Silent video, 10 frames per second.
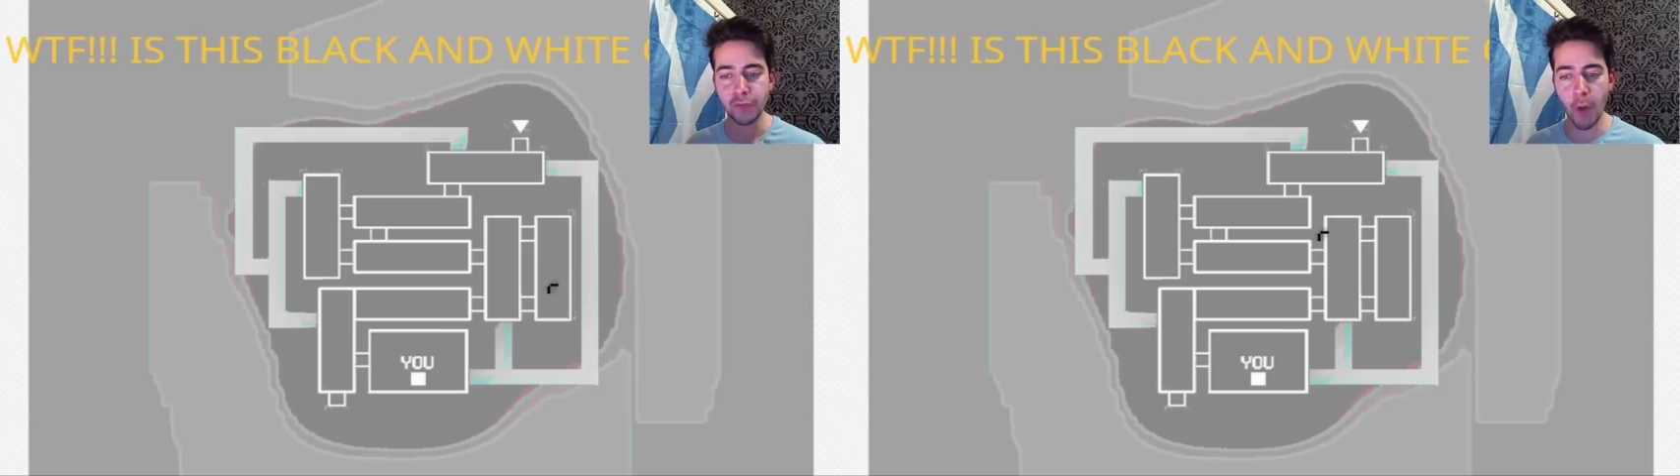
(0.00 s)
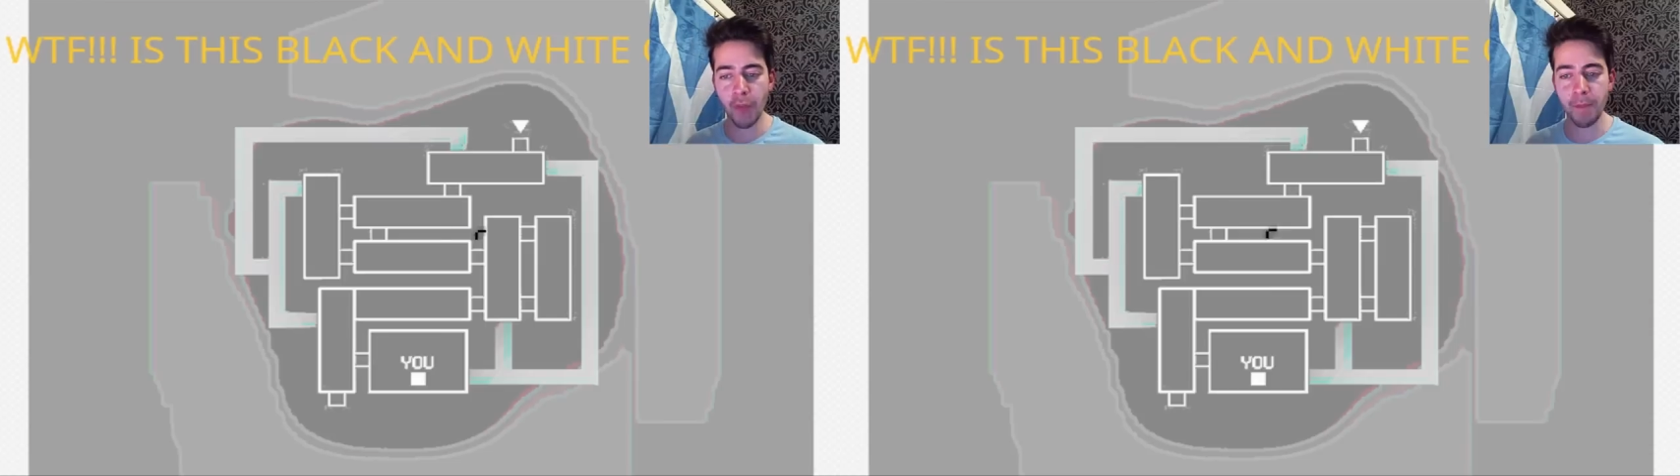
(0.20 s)

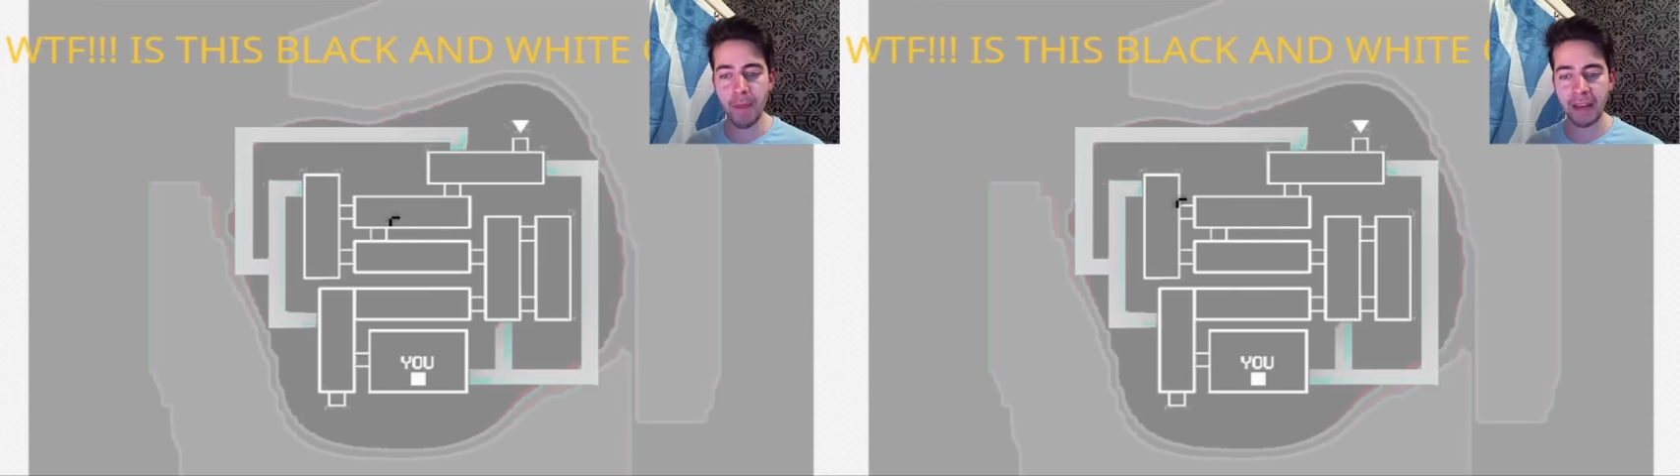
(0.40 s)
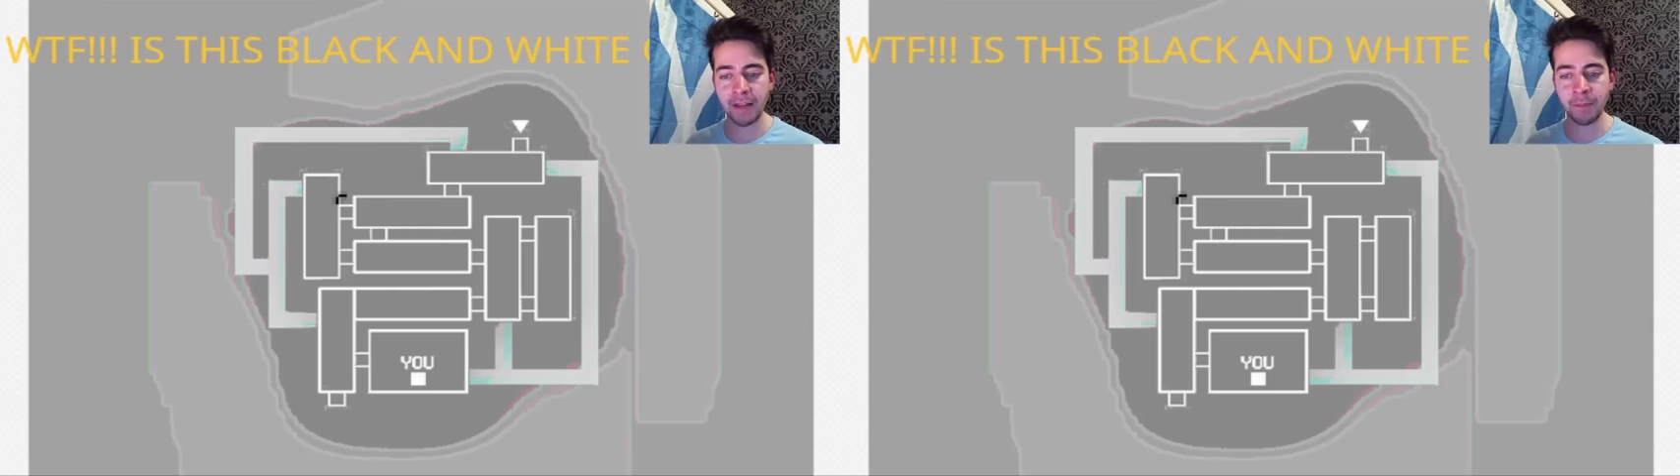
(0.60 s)
got the
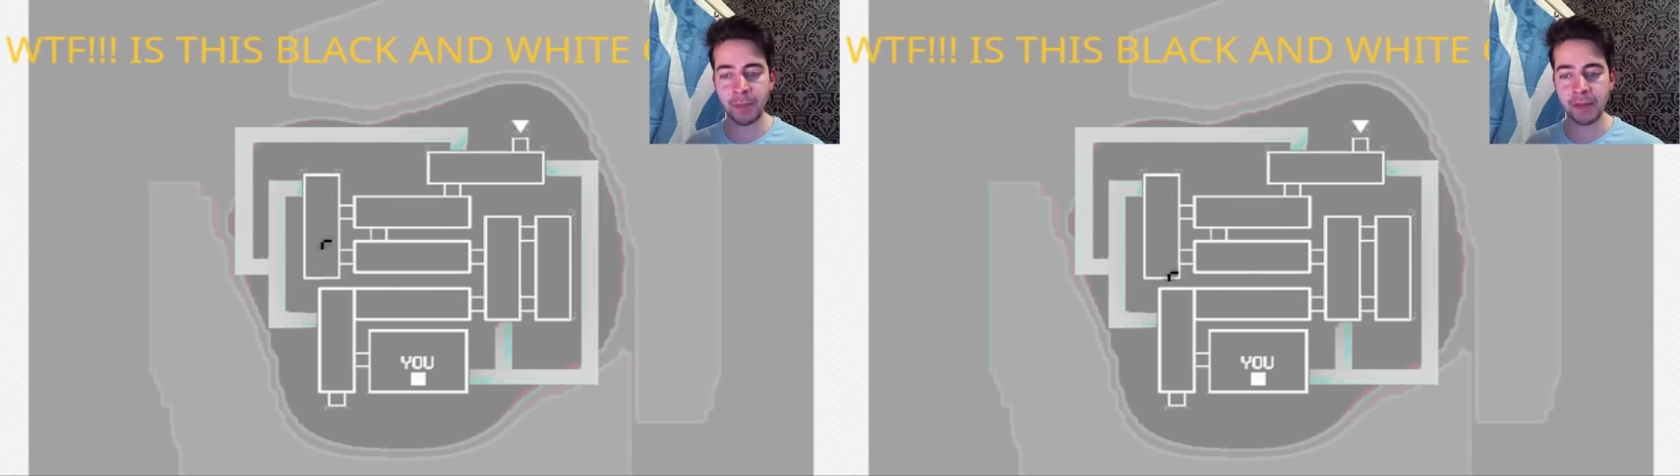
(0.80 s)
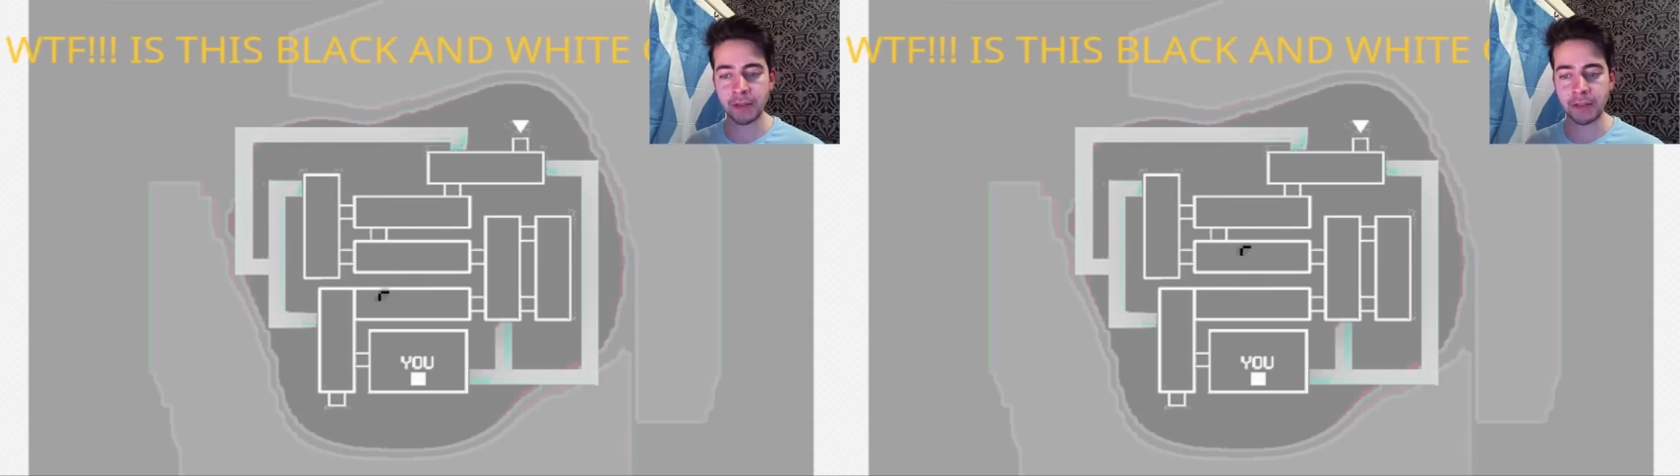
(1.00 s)
main
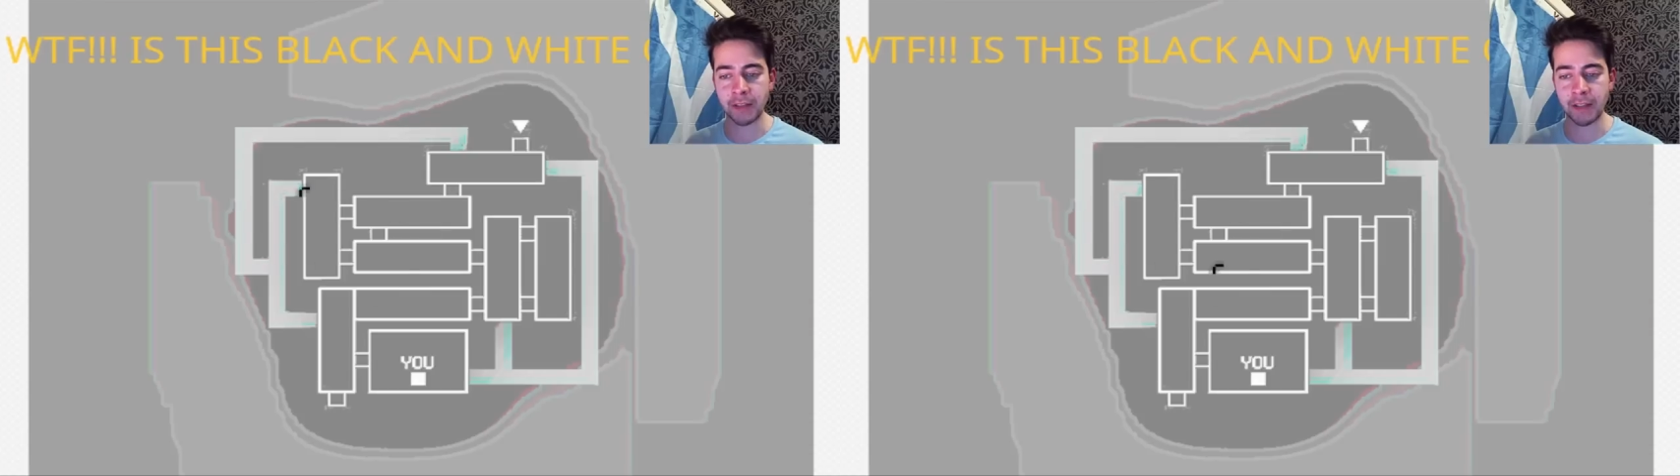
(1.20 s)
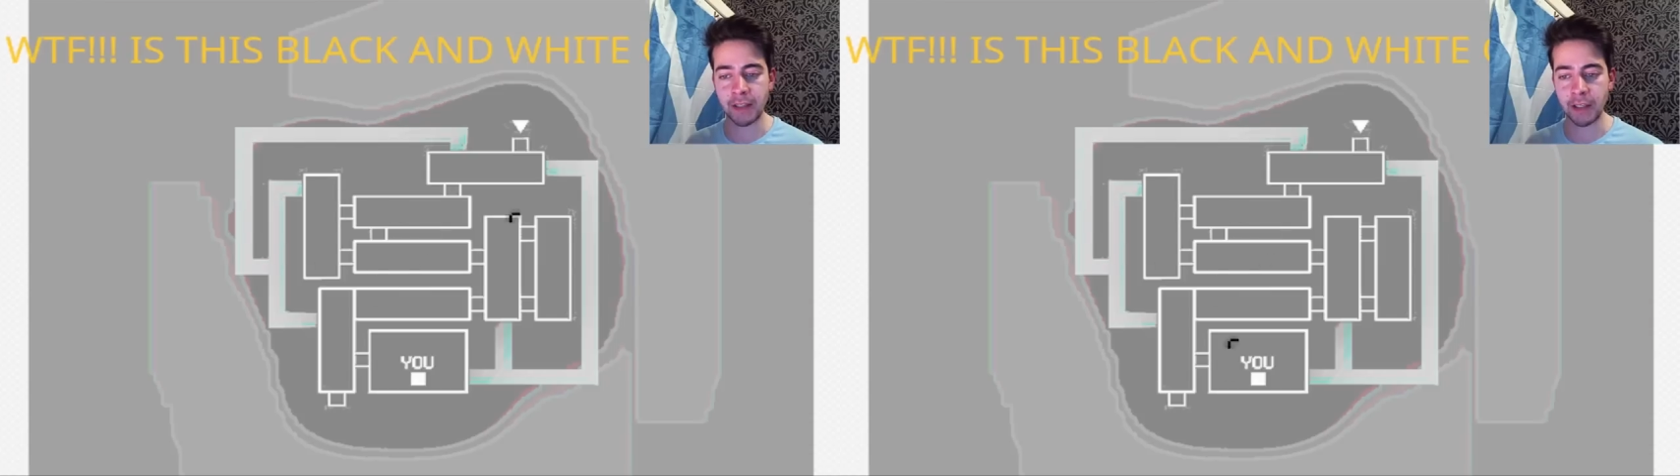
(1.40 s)

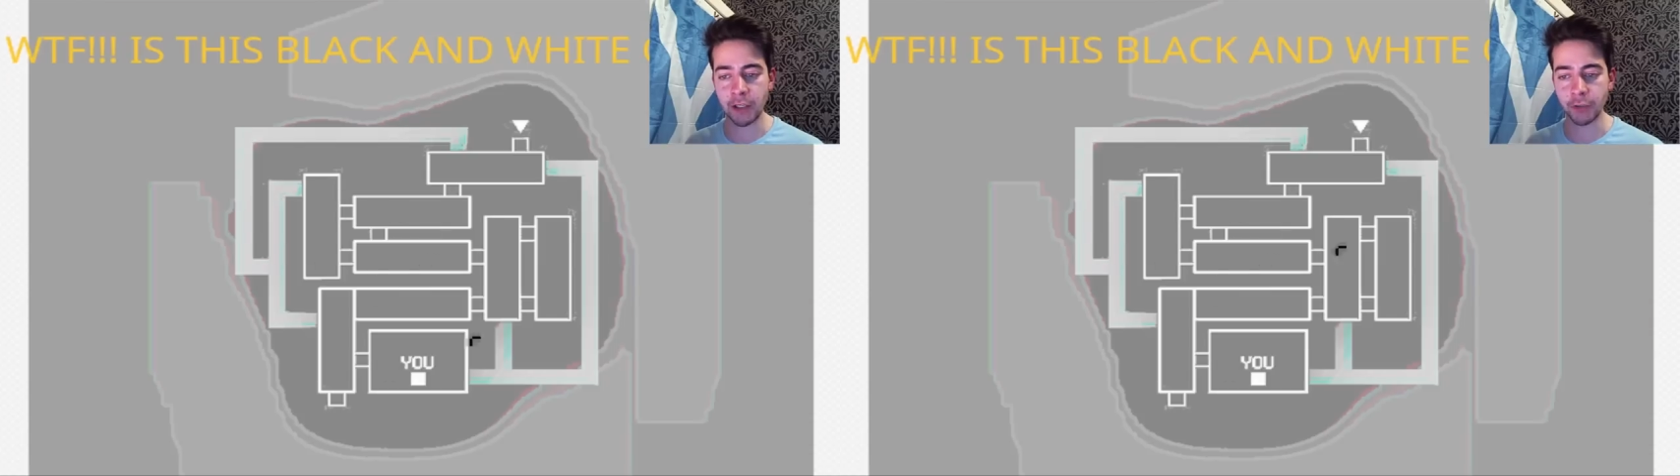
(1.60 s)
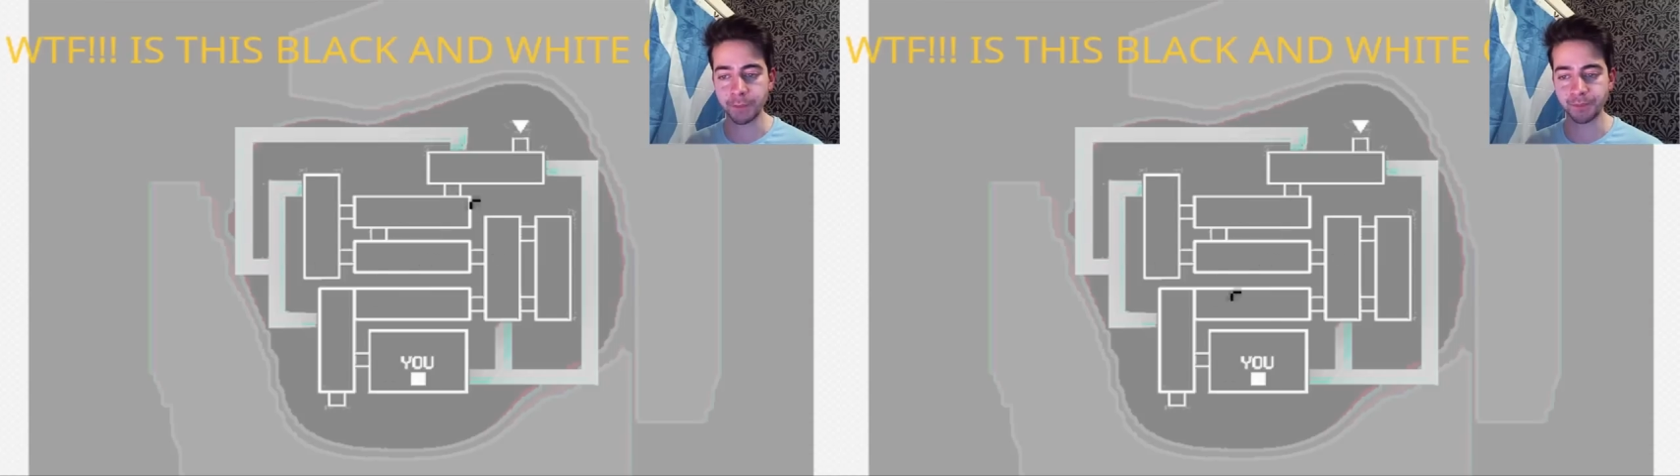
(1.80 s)
building
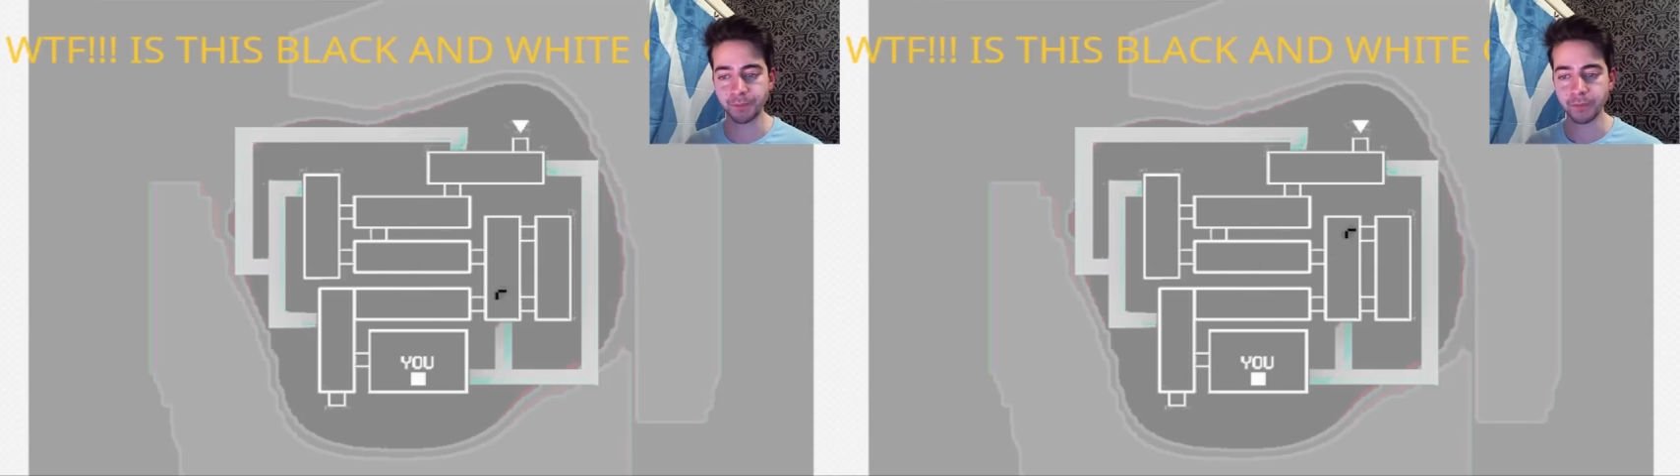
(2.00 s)
here